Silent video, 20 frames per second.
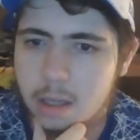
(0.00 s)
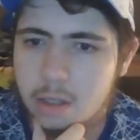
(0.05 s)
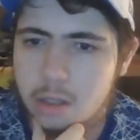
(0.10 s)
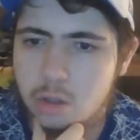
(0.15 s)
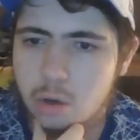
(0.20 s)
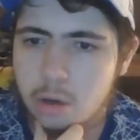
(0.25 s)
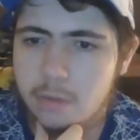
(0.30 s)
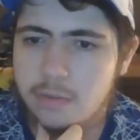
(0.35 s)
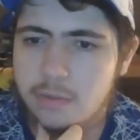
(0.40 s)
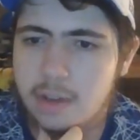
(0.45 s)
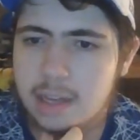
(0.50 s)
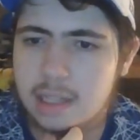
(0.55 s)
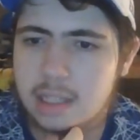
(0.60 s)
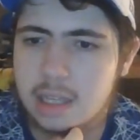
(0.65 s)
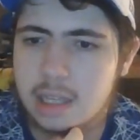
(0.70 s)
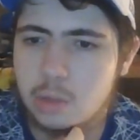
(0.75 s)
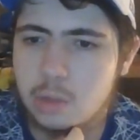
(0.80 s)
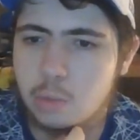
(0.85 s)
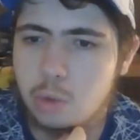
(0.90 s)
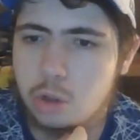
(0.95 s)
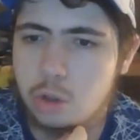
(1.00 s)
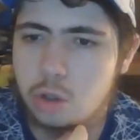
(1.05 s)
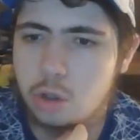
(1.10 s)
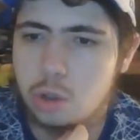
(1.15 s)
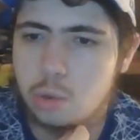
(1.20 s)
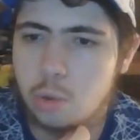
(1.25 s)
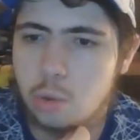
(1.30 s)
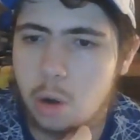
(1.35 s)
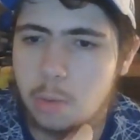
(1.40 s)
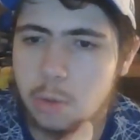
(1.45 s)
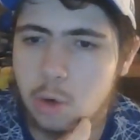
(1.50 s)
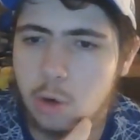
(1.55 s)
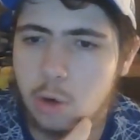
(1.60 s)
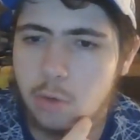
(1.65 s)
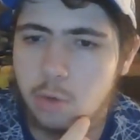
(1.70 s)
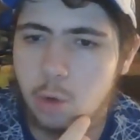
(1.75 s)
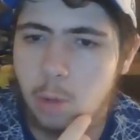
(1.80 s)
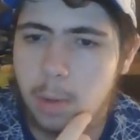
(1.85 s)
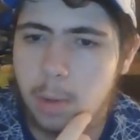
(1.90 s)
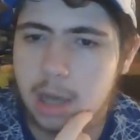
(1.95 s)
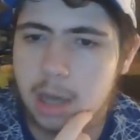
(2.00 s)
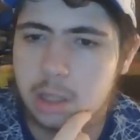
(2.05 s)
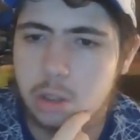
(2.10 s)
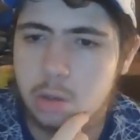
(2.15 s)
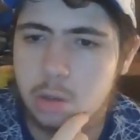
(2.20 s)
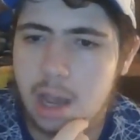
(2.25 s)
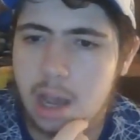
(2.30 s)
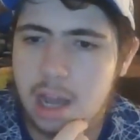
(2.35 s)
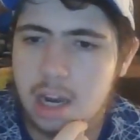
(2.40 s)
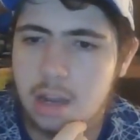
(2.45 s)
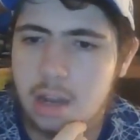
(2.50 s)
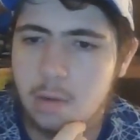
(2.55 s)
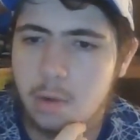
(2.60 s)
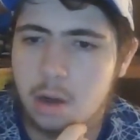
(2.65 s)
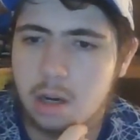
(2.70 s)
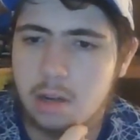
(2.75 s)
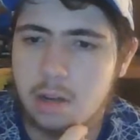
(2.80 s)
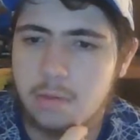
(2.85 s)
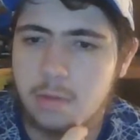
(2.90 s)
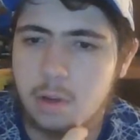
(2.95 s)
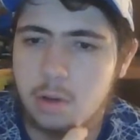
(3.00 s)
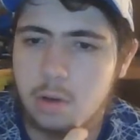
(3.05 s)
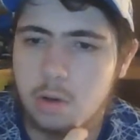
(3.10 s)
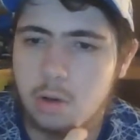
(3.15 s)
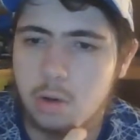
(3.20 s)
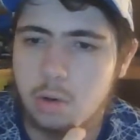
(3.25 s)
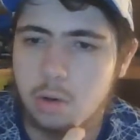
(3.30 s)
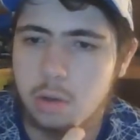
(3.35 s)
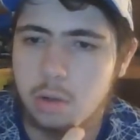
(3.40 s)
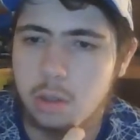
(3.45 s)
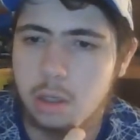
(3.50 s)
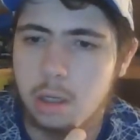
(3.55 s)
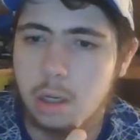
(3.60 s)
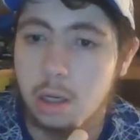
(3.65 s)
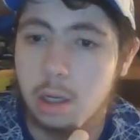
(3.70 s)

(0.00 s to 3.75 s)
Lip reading: Drew Feet says, would you swap your fullback to anyone if you could?